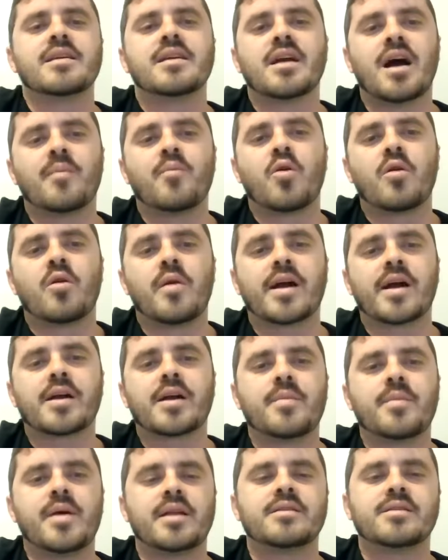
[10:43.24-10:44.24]
more
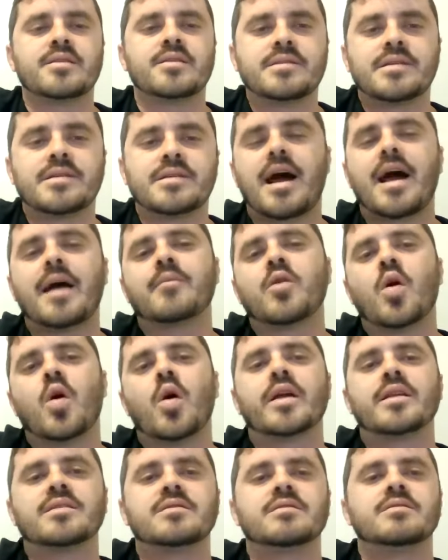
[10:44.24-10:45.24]
recommenders. I'm going
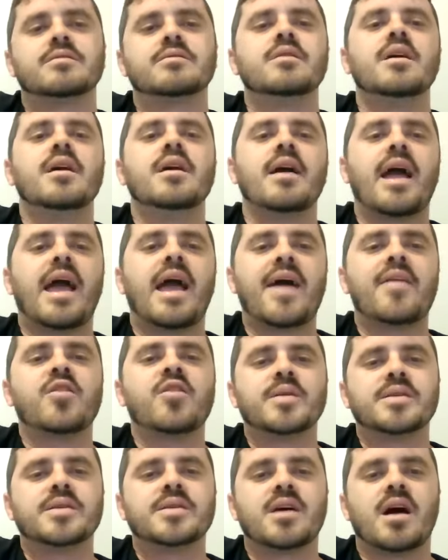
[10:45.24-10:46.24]
to hand the
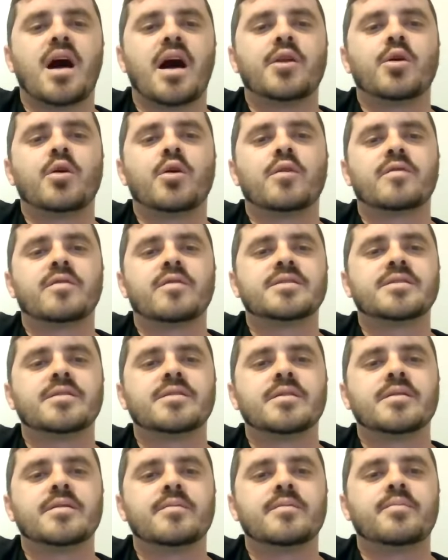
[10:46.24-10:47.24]
baton over to
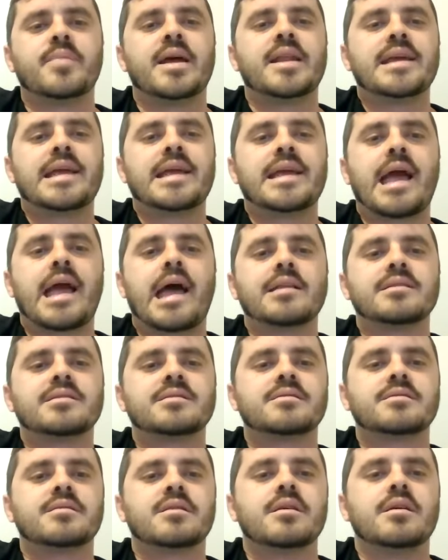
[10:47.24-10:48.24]
Benny Gantz
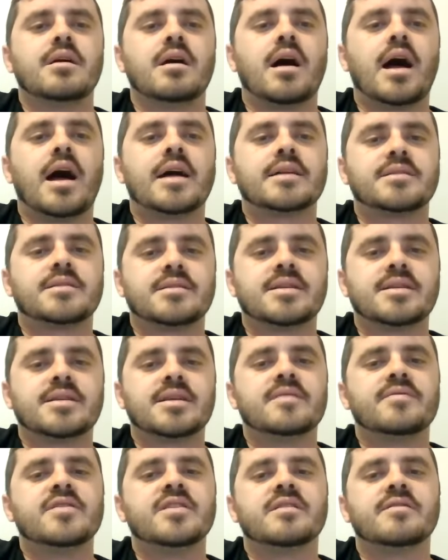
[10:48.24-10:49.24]
to see if he
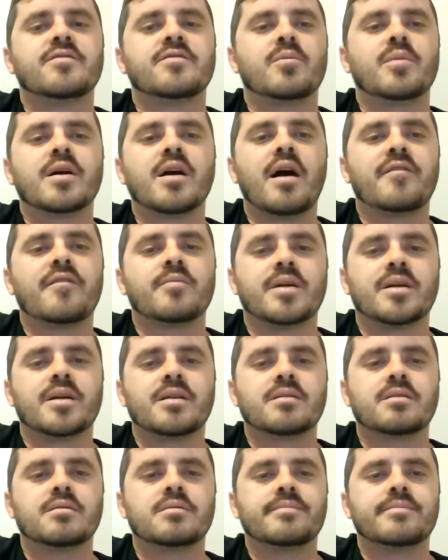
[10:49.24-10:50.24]
can form a government.
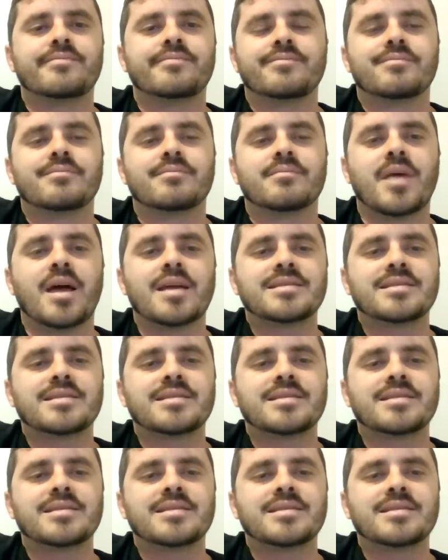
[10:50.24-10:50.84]
That's it.